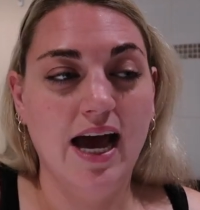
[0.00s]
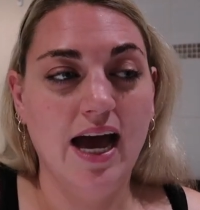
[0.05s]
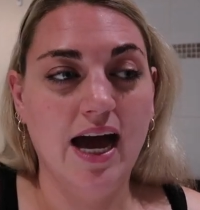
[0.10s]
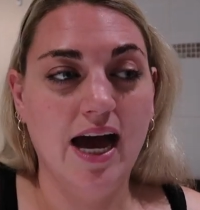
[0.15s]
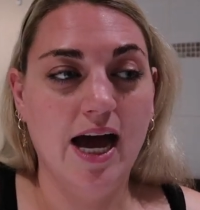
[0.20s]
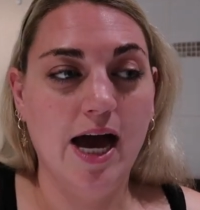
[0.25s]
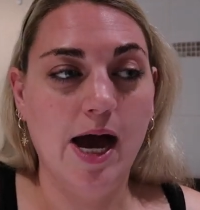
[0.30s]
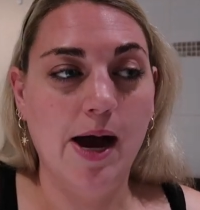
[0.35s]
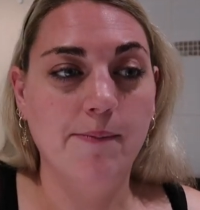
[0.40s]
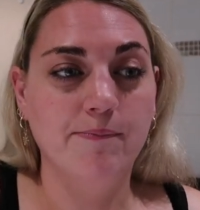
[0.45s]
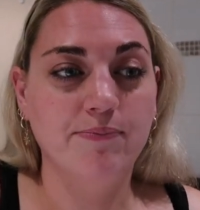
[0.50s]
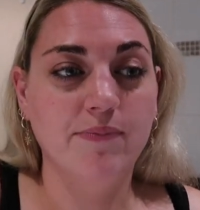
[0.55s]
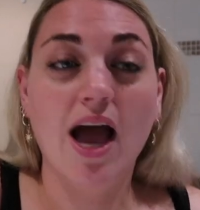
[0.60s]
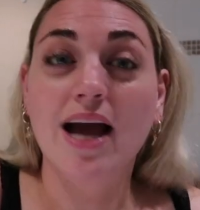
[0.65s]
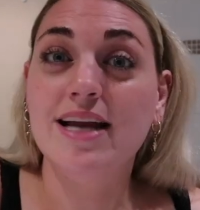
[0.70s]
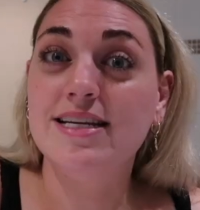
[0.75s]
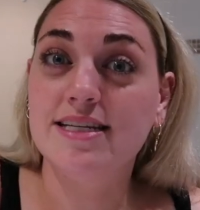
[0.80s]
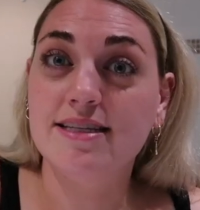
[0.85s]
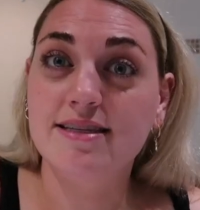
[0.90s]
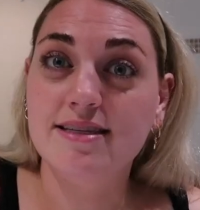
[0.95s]

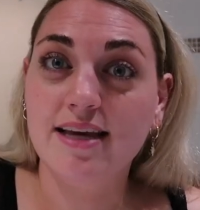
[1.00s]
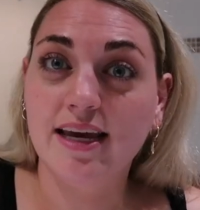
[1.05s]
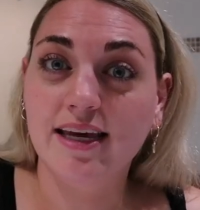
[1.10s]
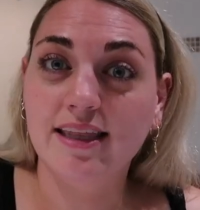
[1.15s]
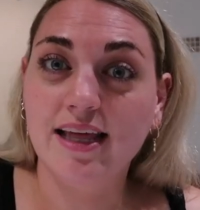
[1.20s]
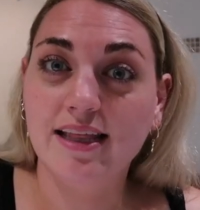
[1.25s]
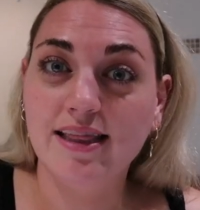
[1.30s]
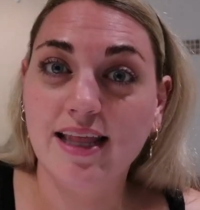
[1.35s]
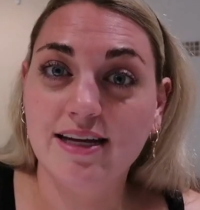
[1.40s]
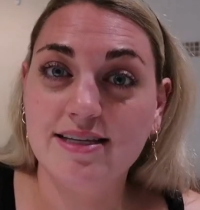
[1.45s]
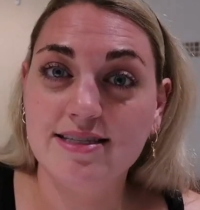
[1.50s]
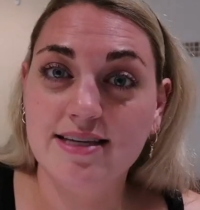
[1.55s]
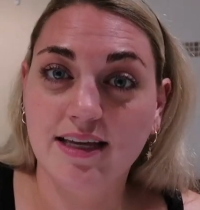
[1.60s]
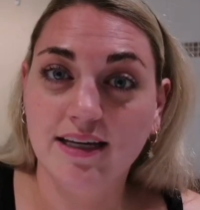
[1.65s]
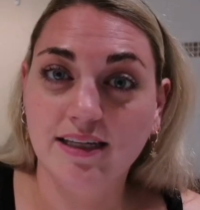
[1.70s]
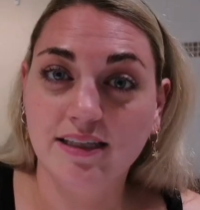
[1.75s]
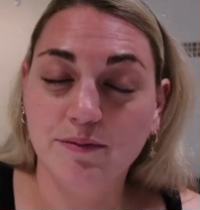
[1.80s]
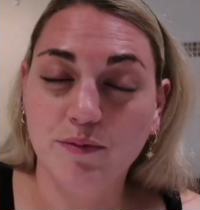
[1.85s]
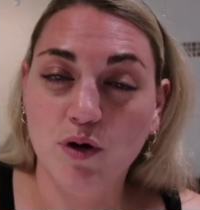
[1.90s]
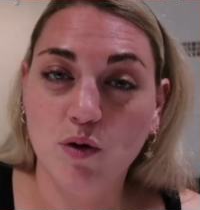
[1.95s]
I did see that they're
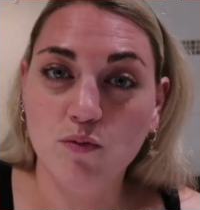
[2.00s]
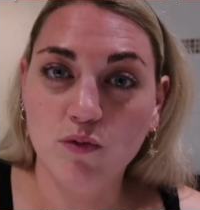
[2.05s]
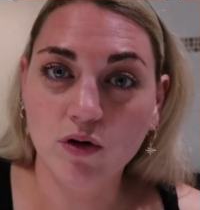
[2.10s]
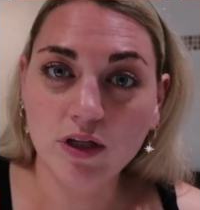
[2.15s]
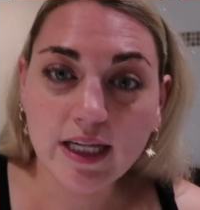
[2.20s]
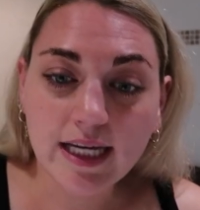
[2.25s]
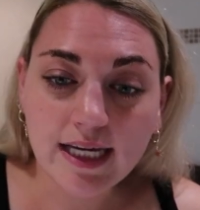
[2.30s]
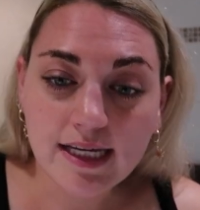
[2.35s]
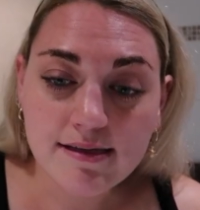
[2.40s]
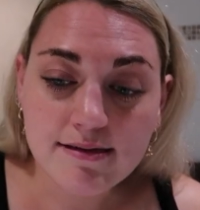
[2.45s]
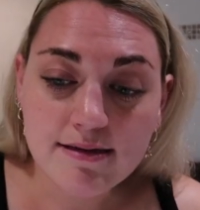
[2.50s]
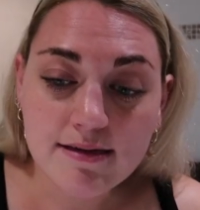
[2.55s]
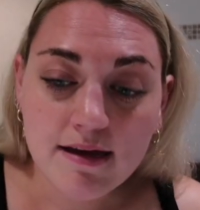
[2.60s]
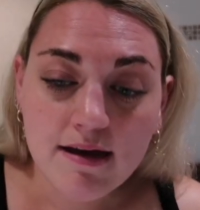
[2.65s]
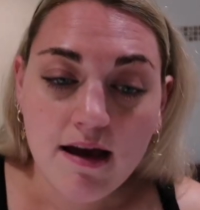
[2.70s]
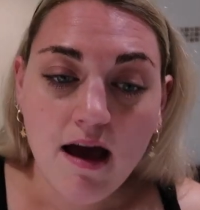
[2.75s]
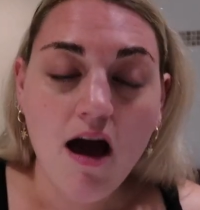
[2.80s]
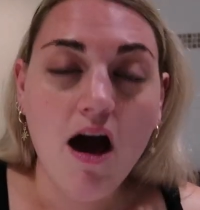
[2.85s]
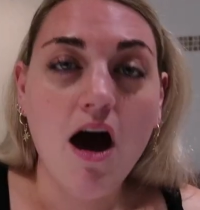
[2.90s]
selling them at Woolies.